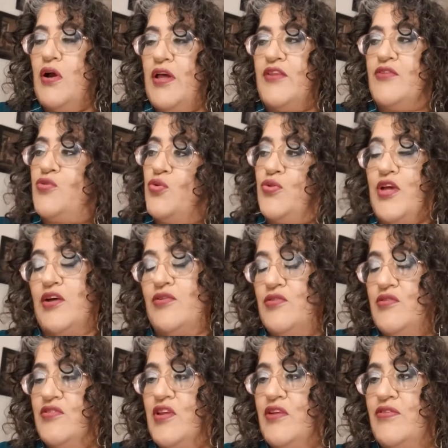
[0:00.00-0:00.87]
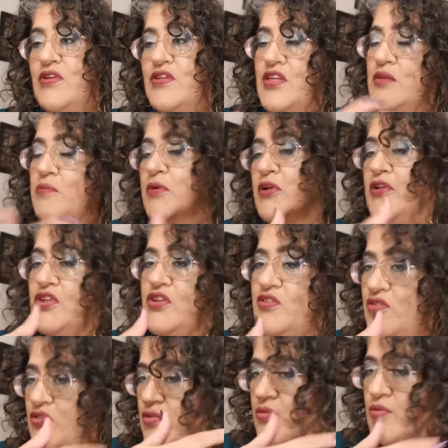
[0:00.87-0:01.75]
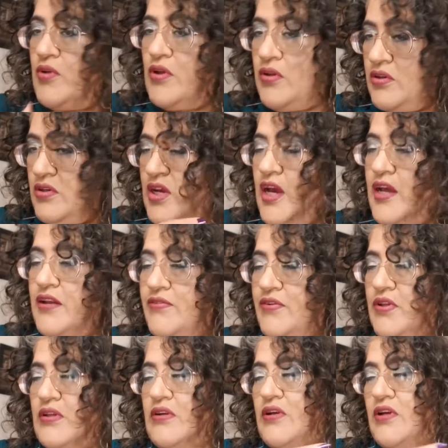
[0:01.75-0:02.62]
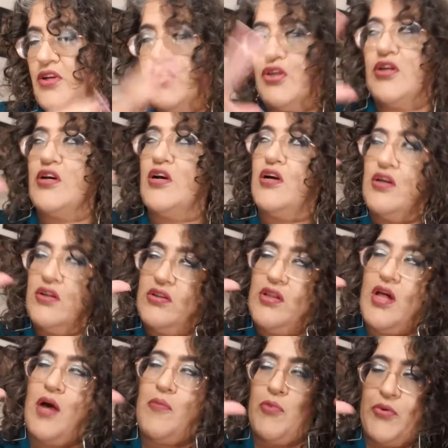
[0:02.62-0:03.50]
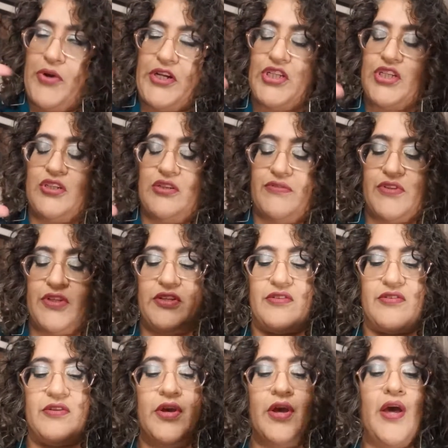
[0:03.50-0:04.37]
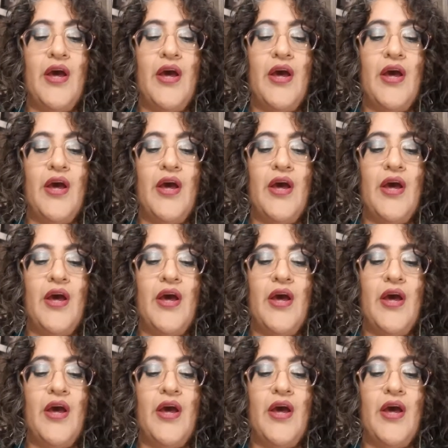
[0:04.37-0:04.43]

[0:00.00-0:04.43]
and 2017, but just a kind of a conglomeration of things.